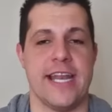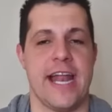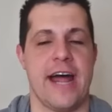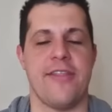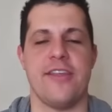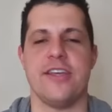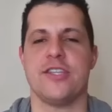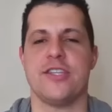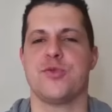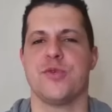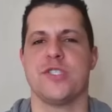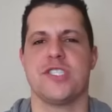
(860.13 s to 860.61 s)
Now,
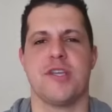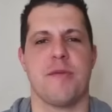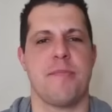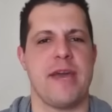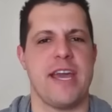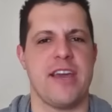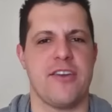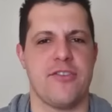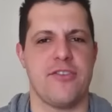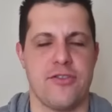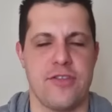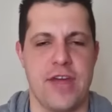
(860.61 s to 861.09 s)
this was a
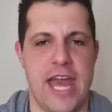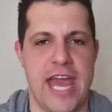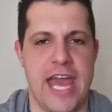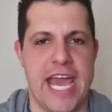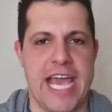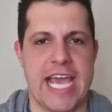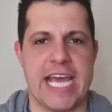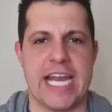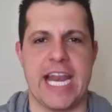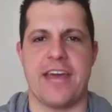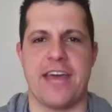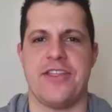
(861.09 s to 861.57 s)
big
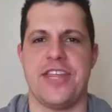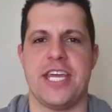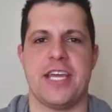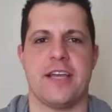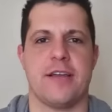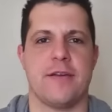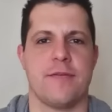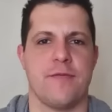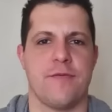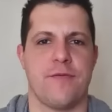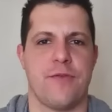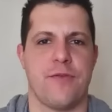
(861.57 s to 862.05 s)
thing, and I
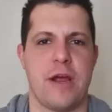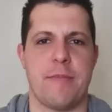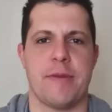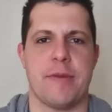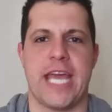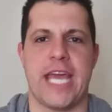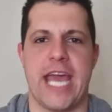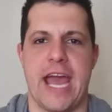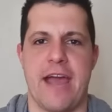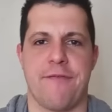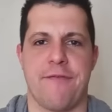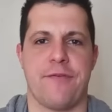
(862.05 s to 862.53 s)
think Fran
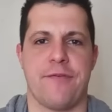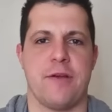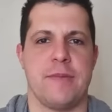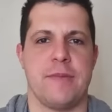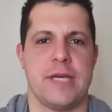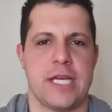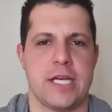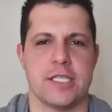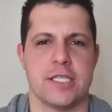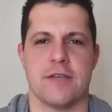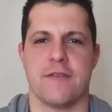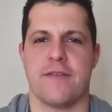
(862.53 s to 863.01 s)
McCaffrey,
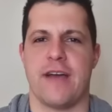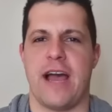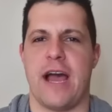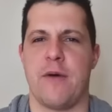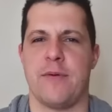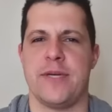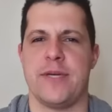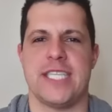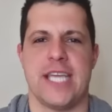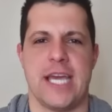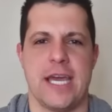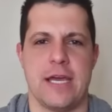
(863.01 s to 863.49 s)
because of
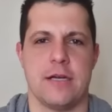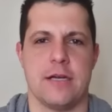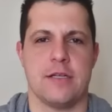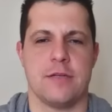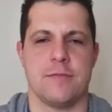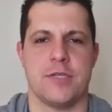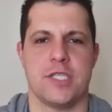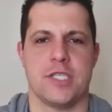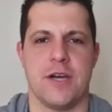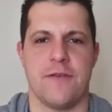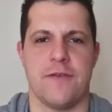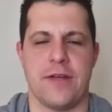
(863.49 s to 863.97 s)
how he's handled
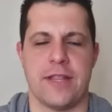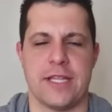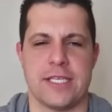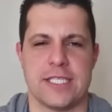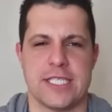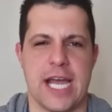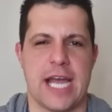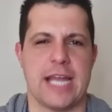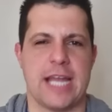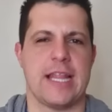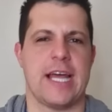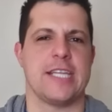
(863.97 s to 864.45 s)
himself on the
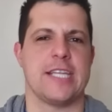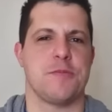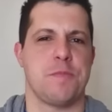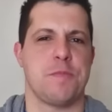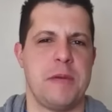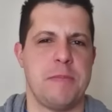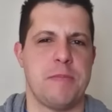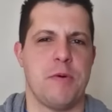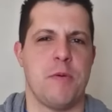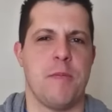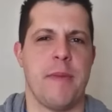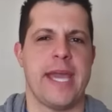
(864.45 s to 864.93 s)
sidelines,
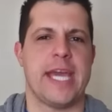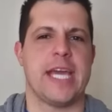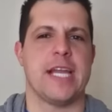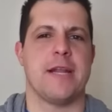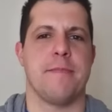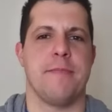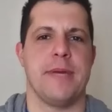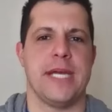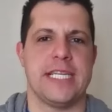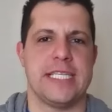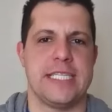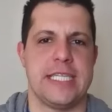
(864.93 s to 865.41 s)
people making a
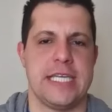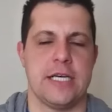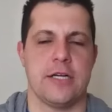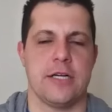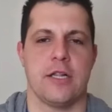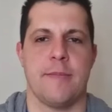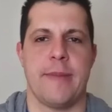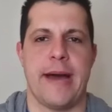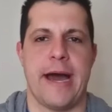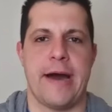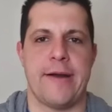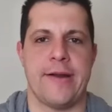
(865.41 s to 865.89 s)
big
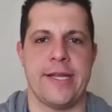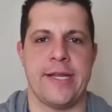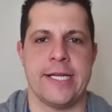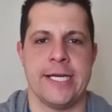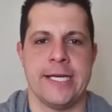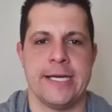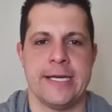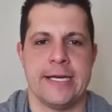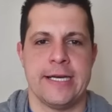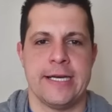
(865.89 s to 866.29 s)
deal about it.